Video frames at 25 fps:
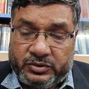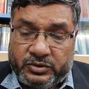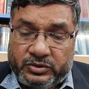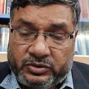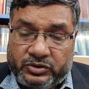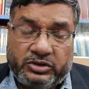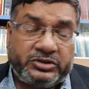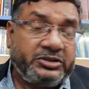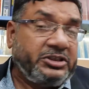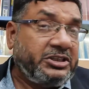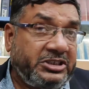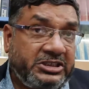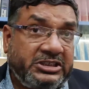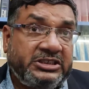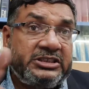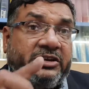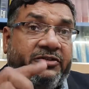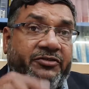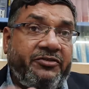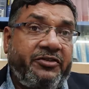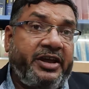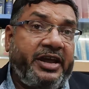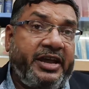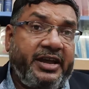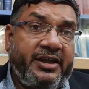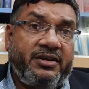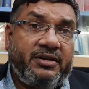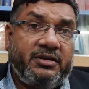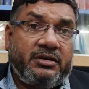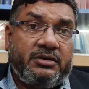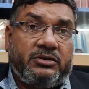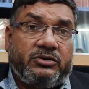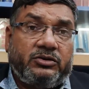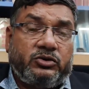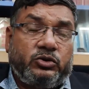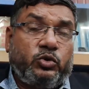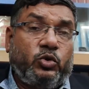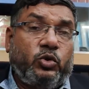So this is a way
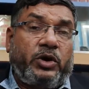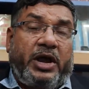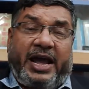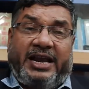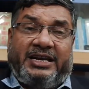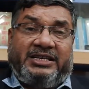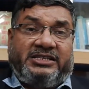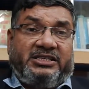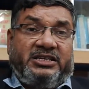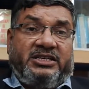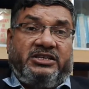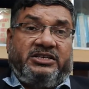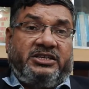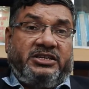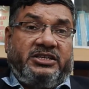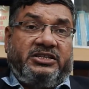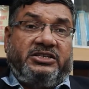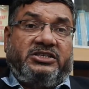to cancel